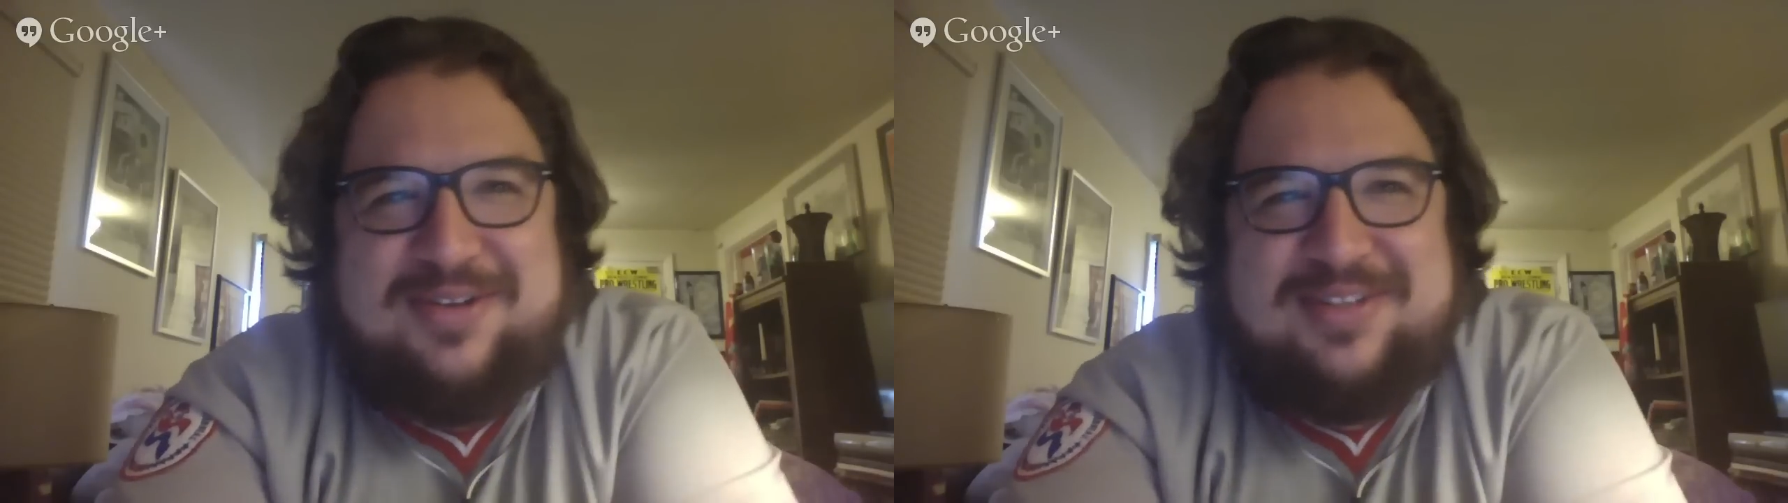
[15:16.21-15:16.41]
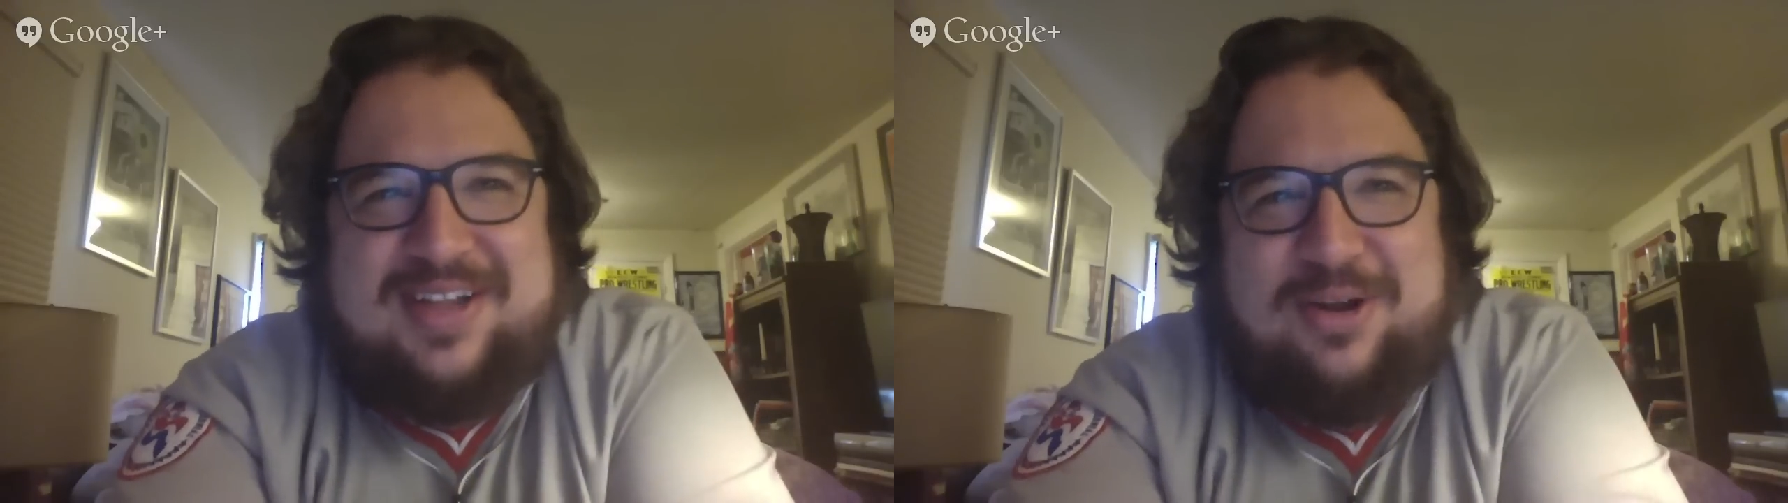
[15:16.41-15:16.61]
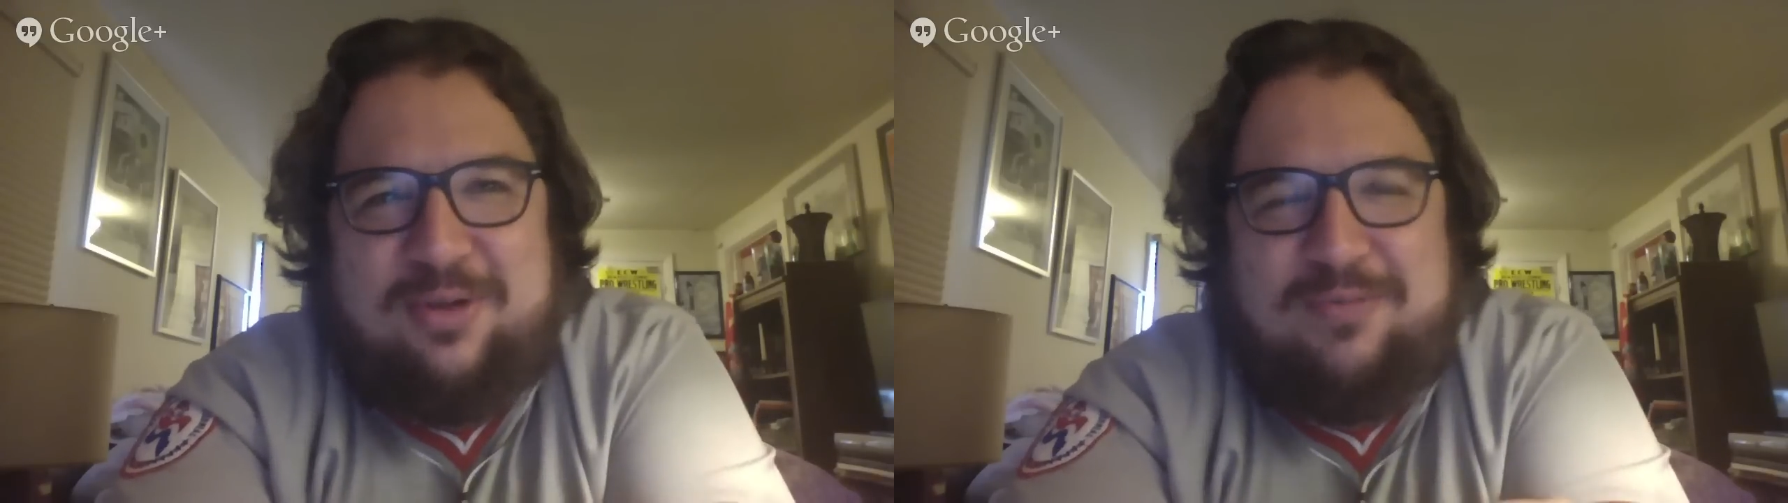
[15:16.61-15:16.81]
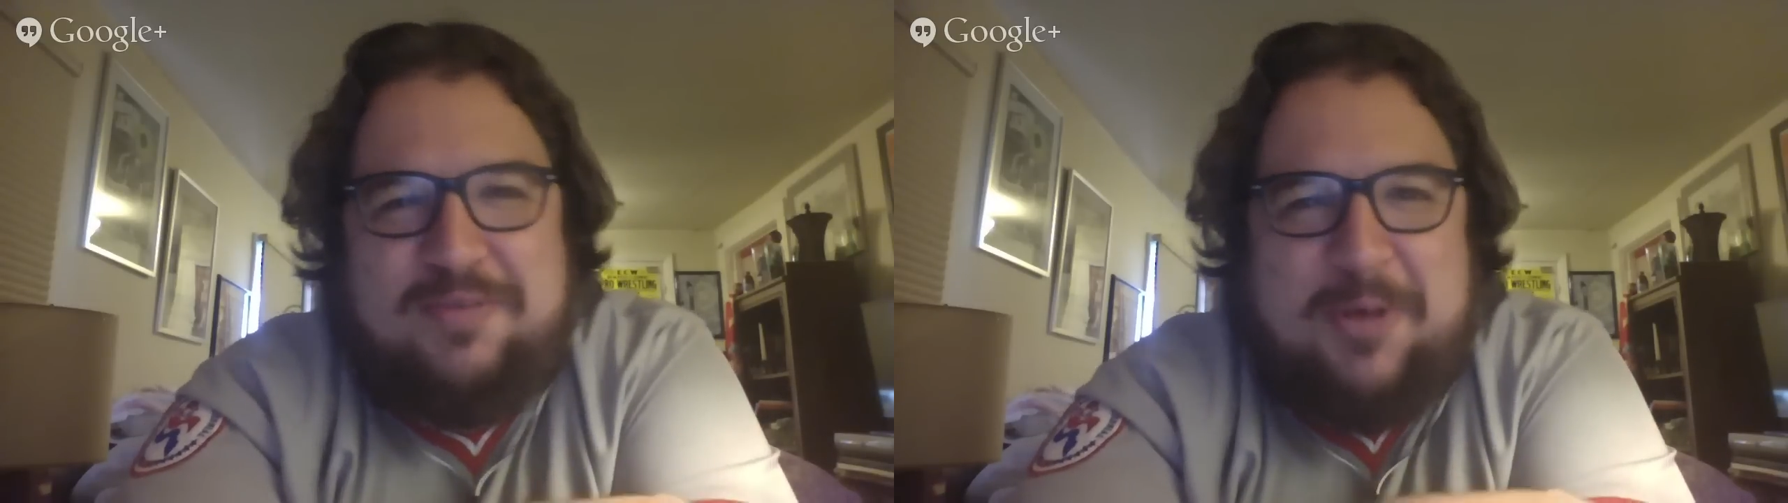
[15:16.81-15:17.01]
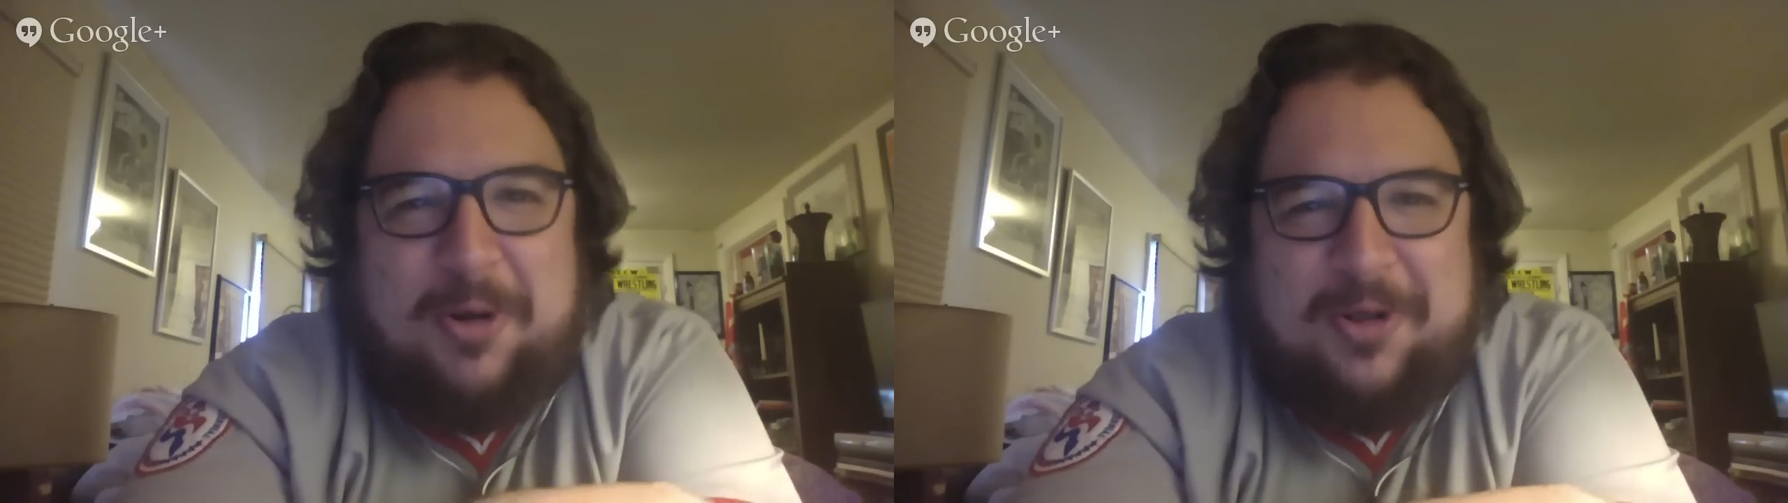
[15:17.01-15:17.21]
he's like an old
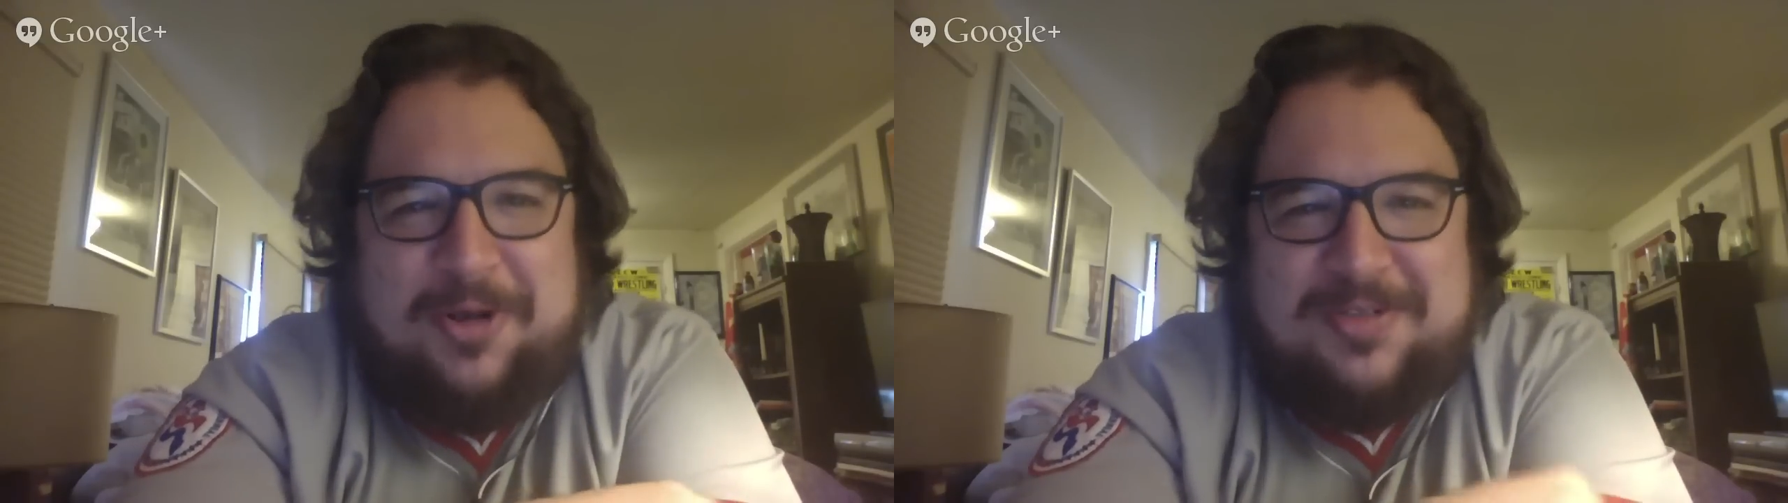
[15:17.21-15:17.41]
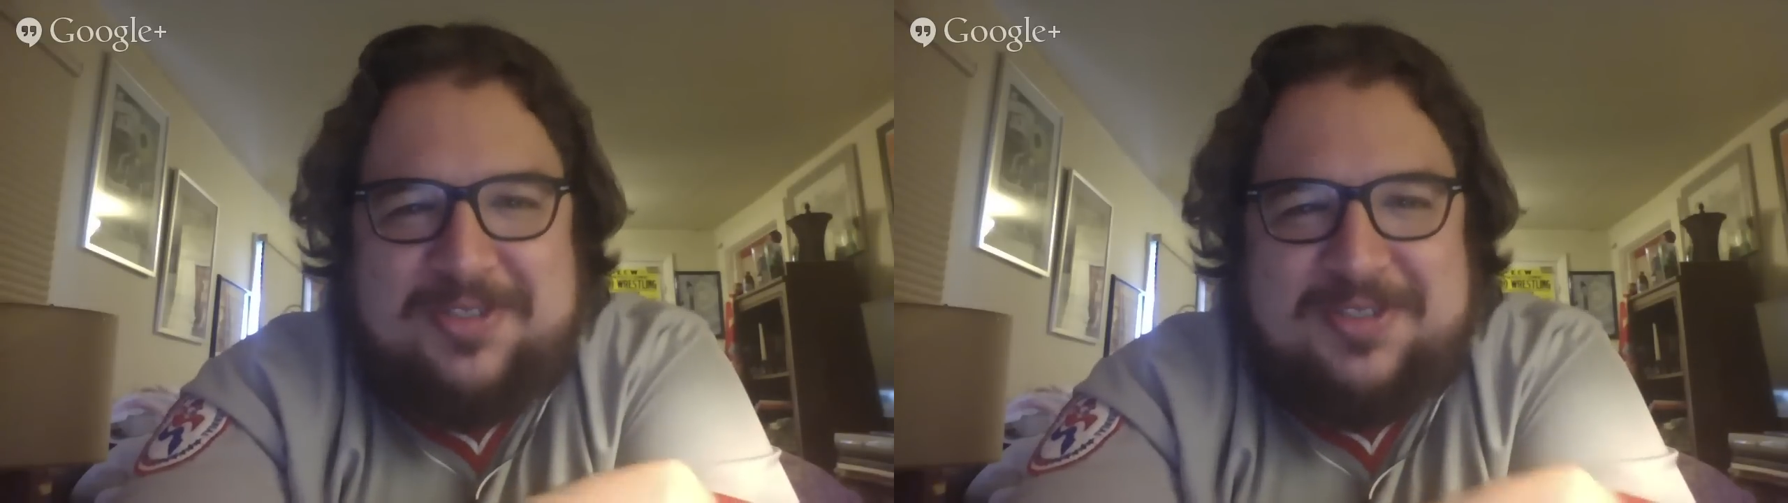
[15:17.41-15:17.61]
football coach.